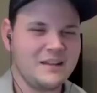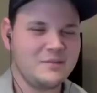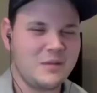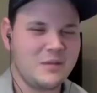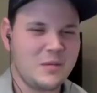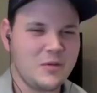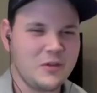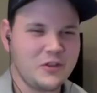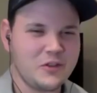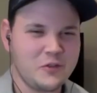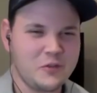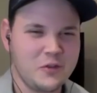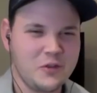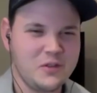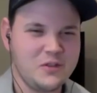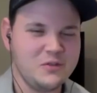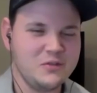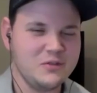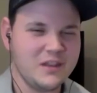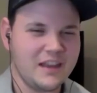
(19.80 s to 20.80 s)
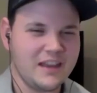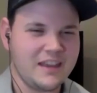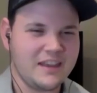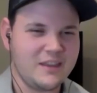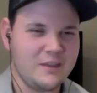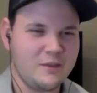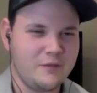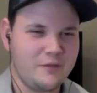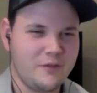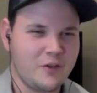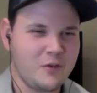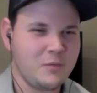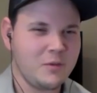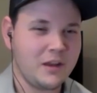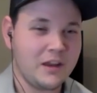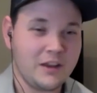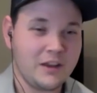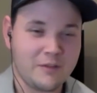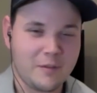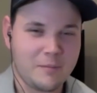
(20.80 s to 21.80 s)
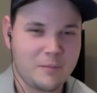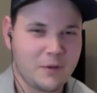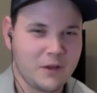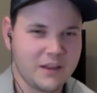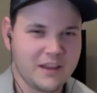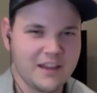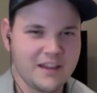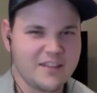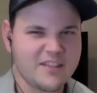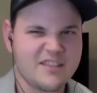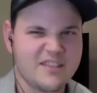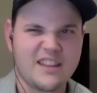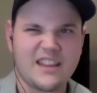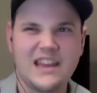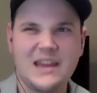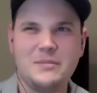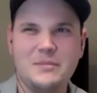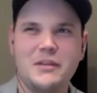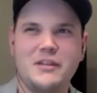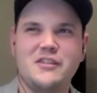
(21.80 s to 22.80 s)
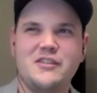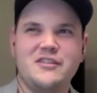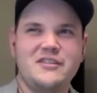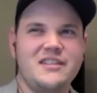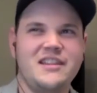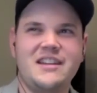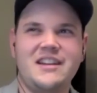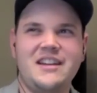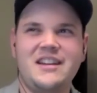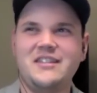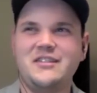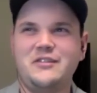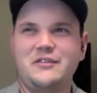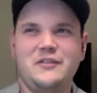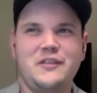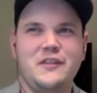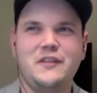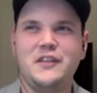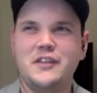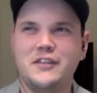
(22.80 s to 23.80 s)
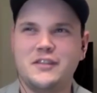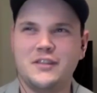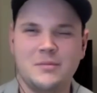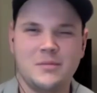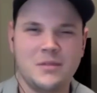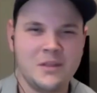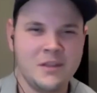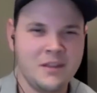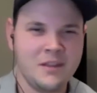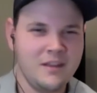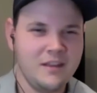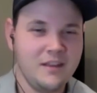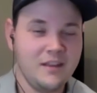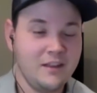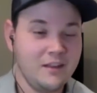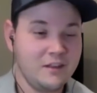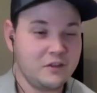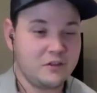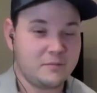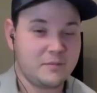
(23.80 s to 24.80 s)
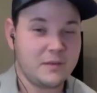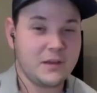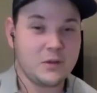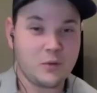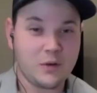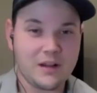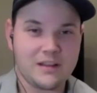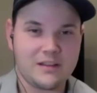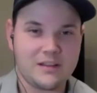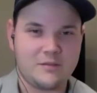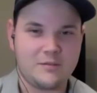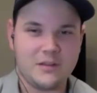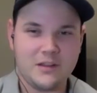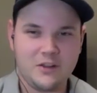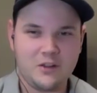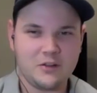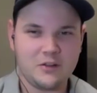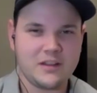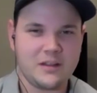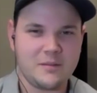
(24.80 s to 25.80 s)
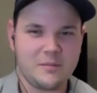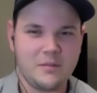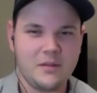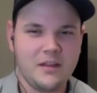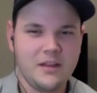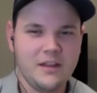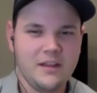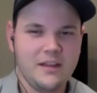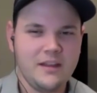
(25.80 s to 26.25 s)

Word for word: I remember interviewing you like in the very beginning of my podcast, like episode, uh, I don't know, 50 something. So it's been a while. Yeah. It's been a long time.